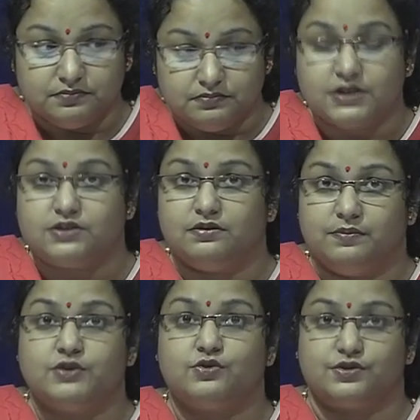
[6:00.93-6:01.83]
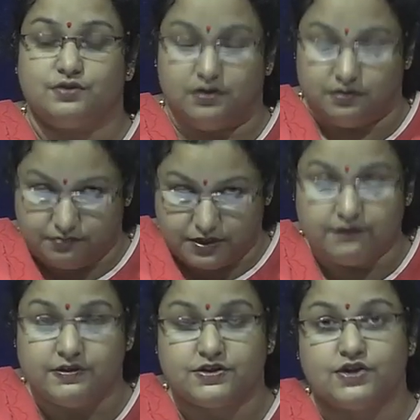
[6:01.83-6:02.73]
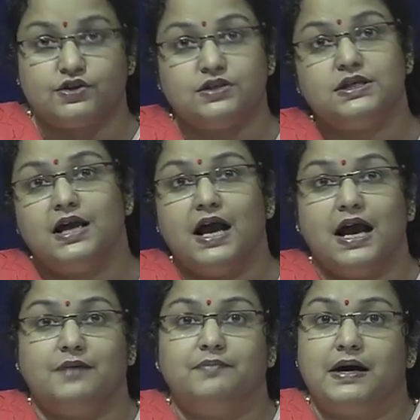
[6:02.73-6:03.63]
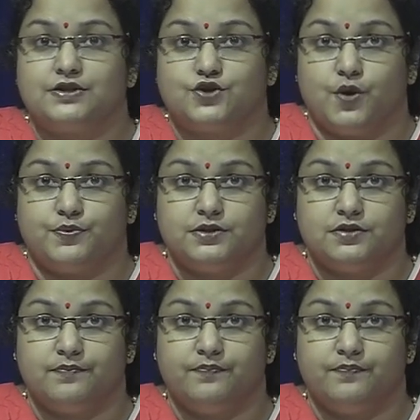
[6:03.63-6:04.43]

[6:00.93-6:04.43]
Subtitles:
railway stations and bus stops.